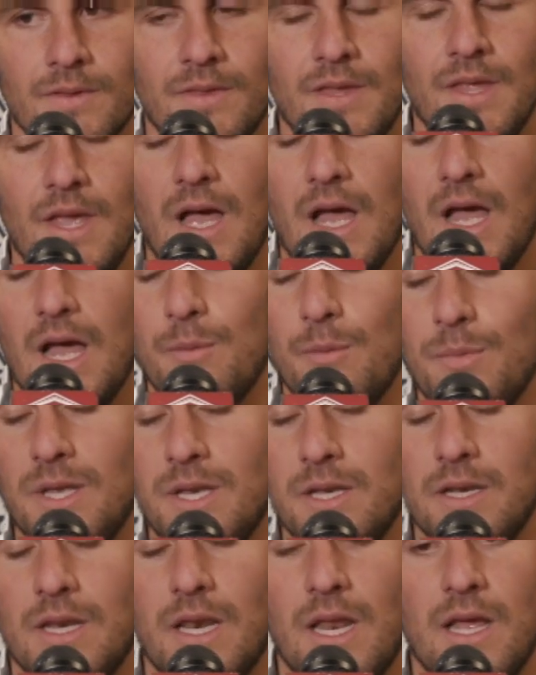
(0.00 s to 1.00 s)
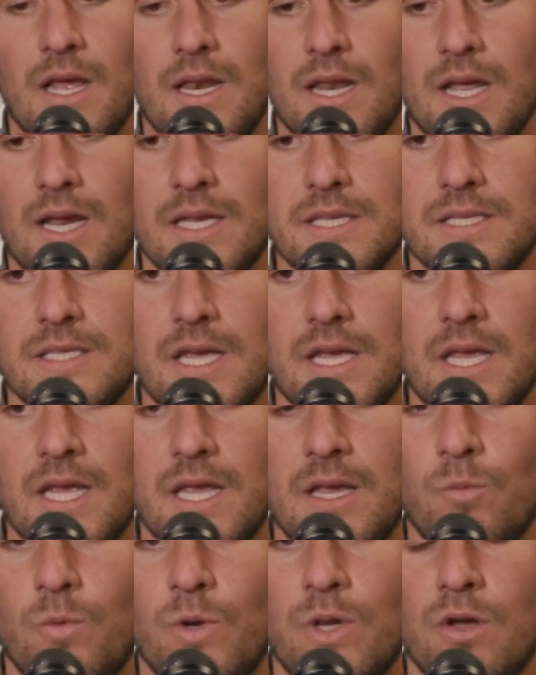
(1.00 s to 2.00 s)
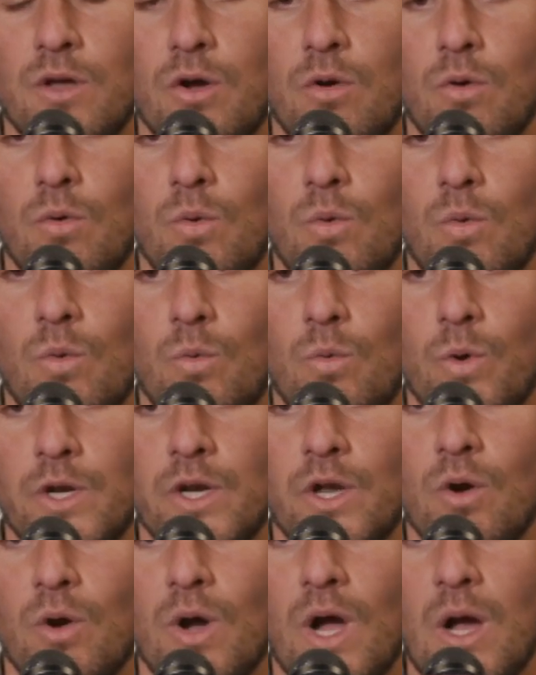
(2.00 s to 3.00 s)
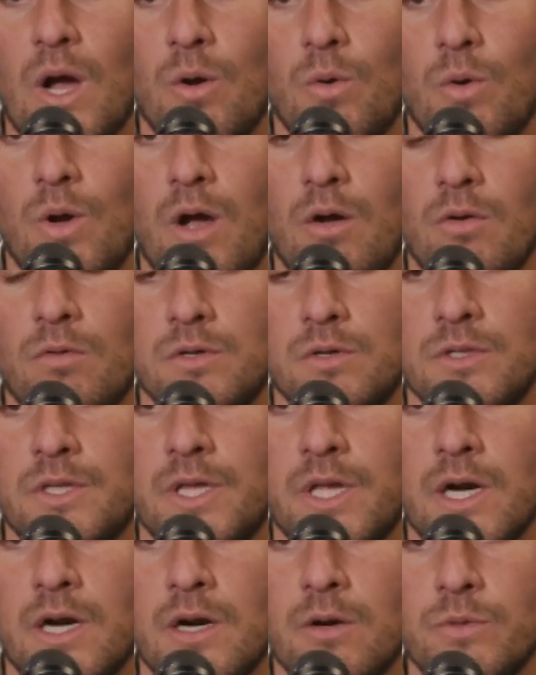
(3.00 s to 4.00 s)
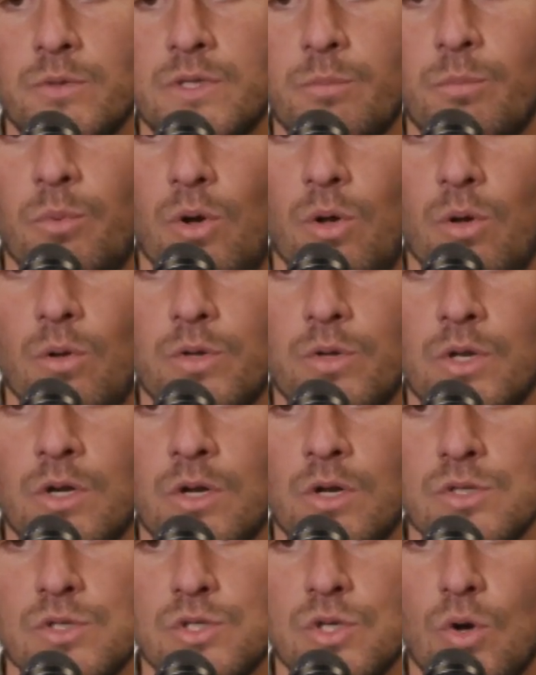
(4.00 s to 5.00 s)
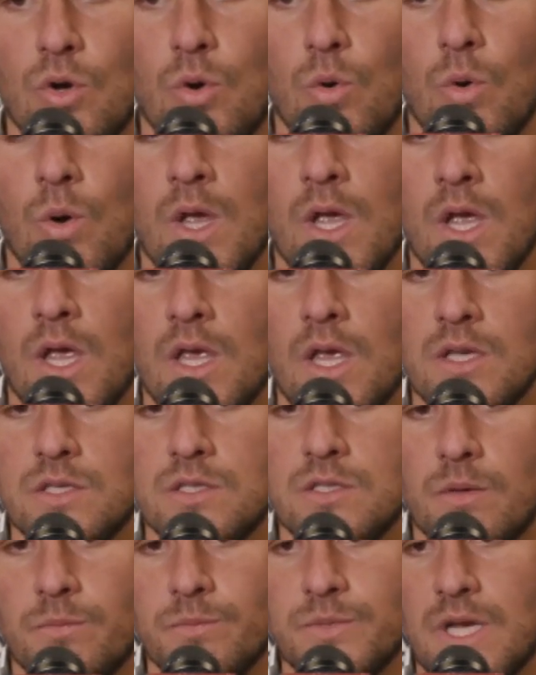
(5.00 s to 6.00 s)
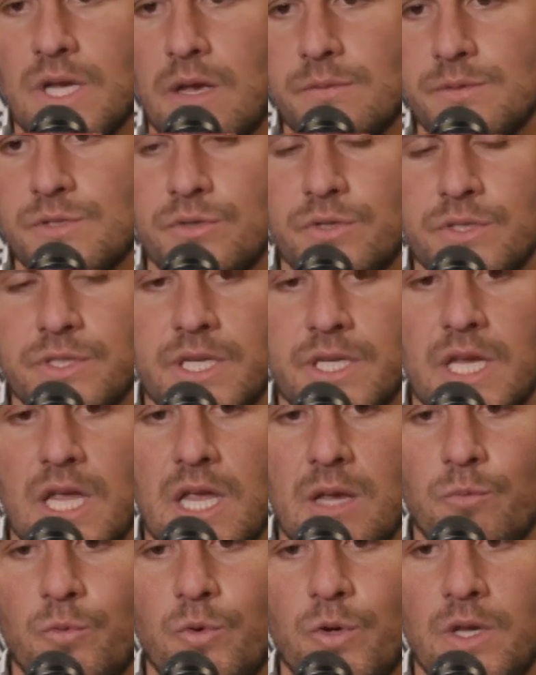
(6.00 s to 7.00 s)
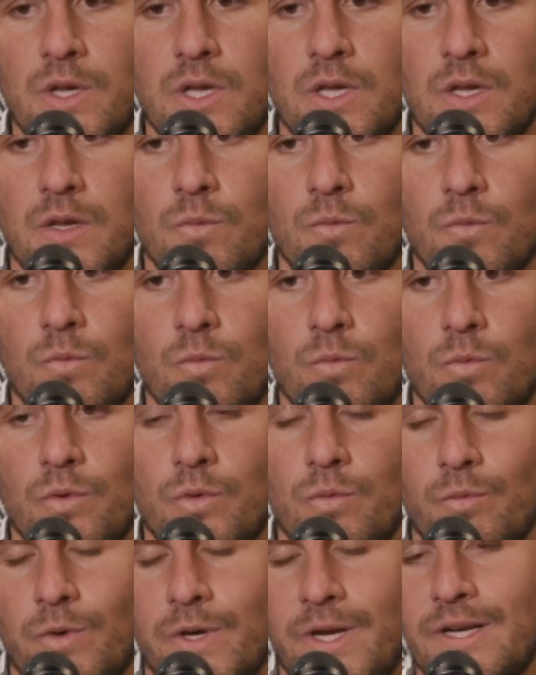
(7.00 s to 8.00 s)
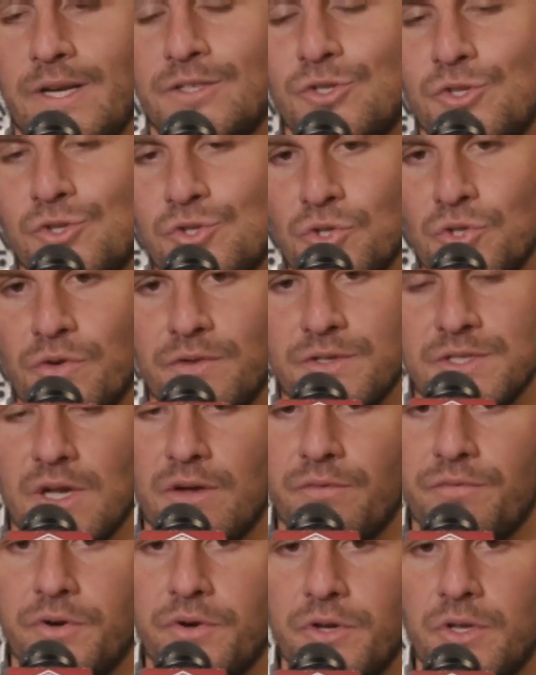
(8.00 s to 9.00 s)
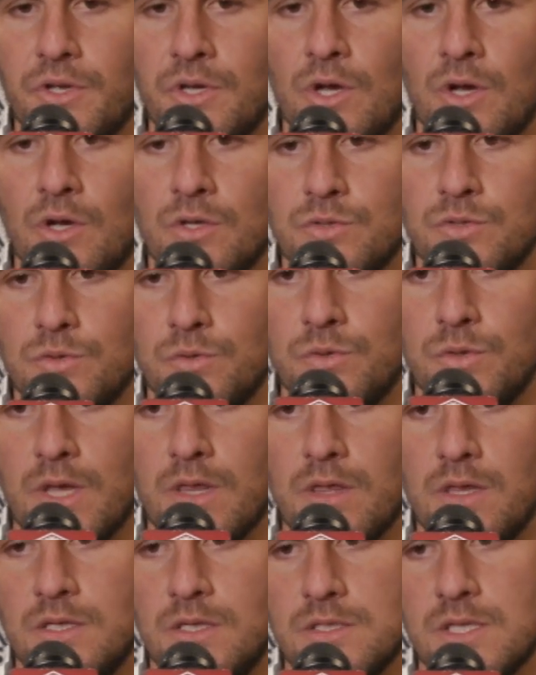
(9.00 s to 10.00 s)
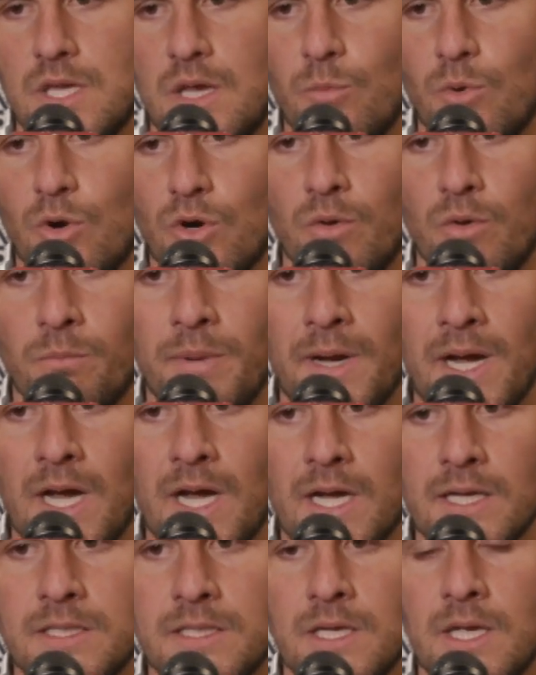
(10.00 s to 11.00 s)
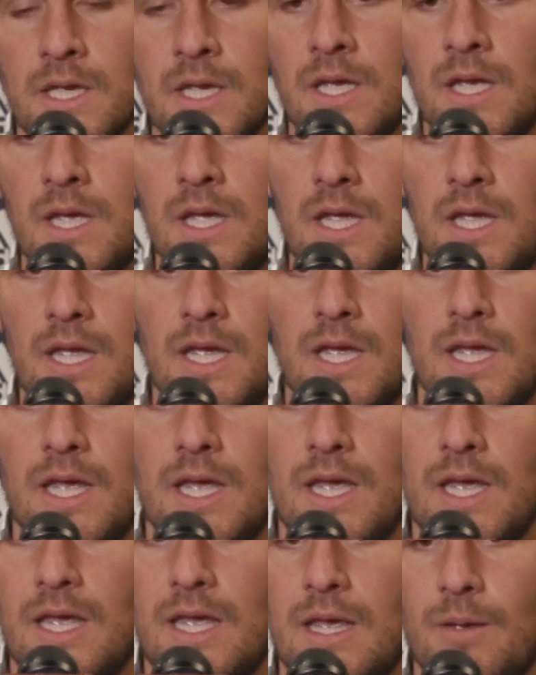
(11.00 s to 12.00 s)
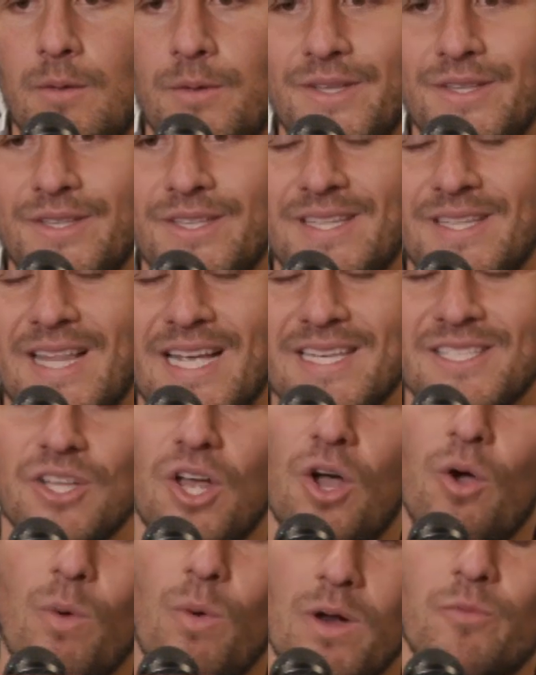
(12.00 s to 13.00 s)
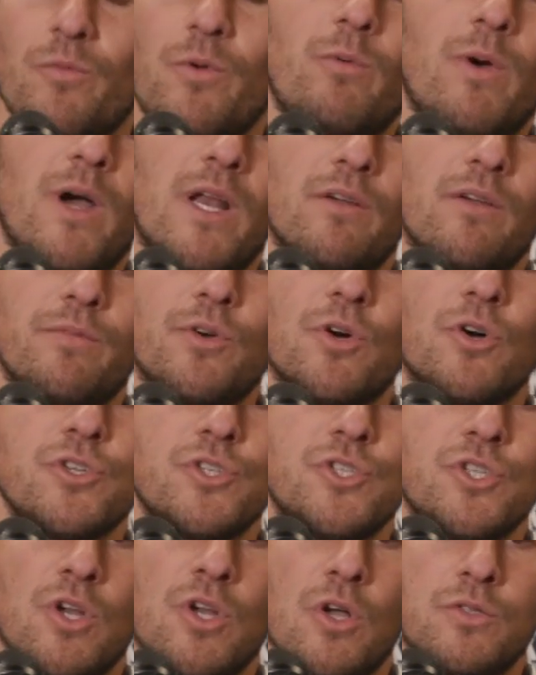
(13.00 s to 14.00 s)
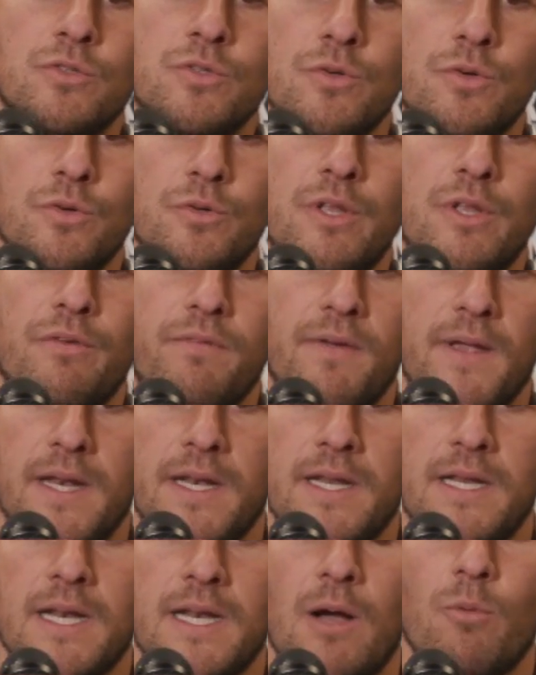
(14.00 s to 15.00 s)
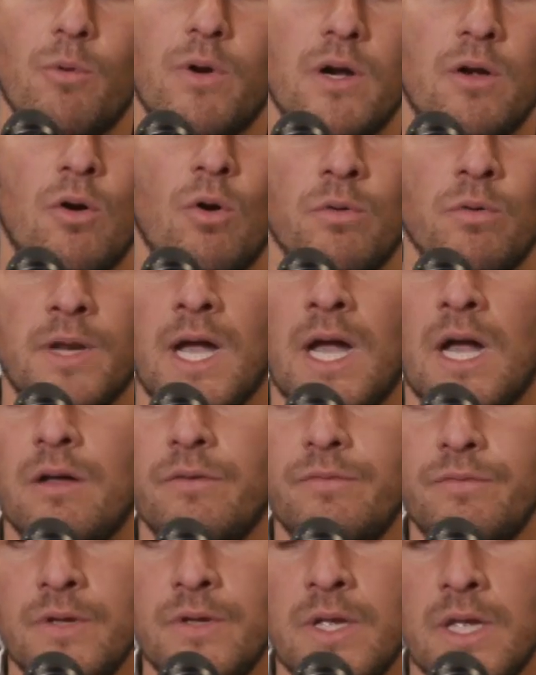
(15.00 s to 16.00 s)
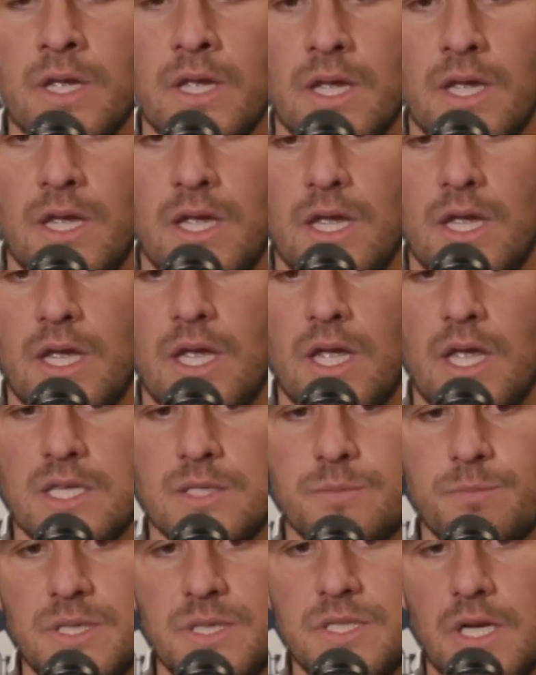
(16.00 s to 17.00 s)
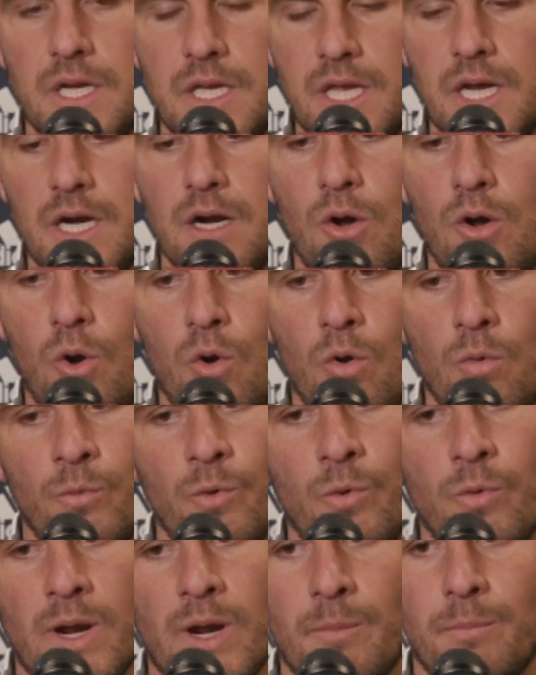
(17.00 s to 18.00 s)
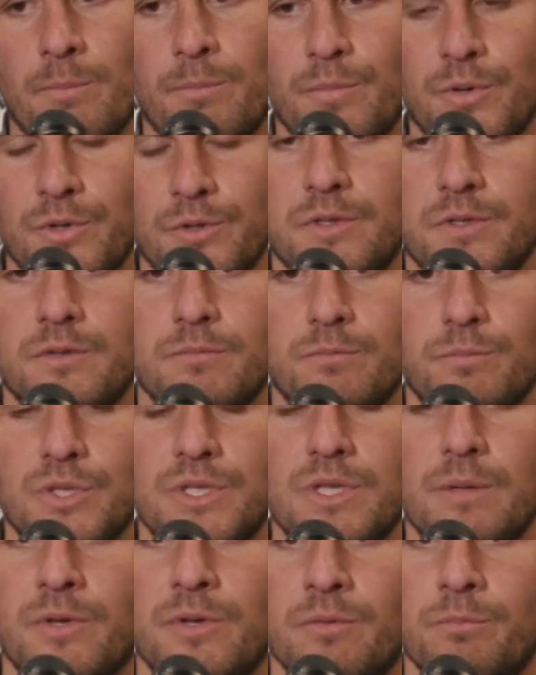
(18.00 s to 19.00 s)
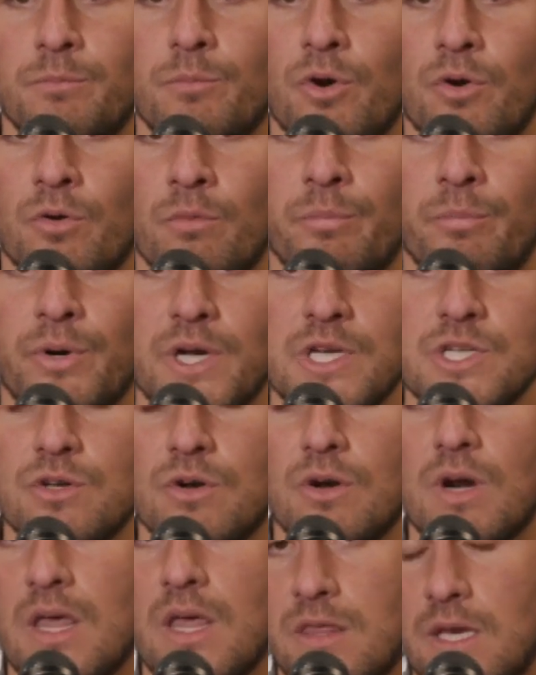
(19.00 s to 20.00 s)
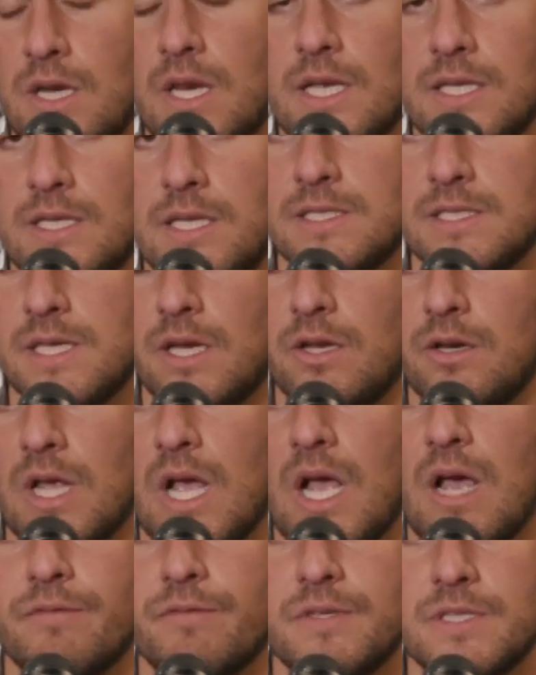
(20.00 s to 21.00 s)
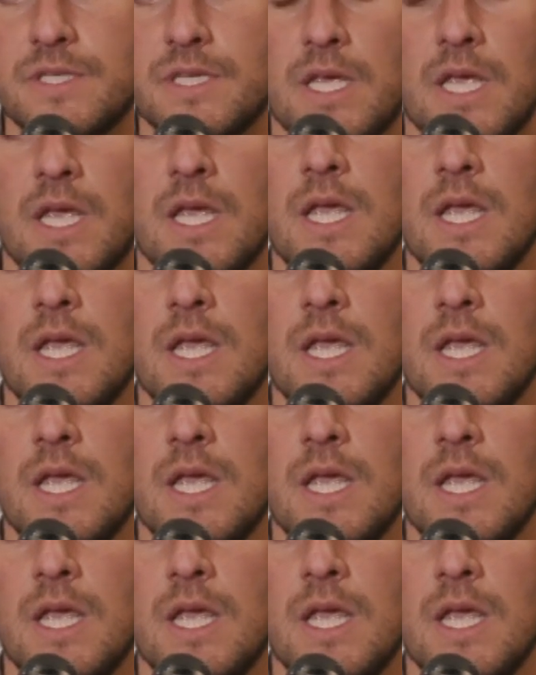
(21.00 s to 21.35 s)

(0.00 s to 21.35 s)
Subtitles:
Yeah, I mean, like I say, we know how good they are with the ball, you know. So sometimes during the game, we needed to suffer, you know, to, I think, stay more compact. That's not what we want, of course, you know, to defend in our own half. Especially here at home, we want to put them more on pressure. I think, like, the second half is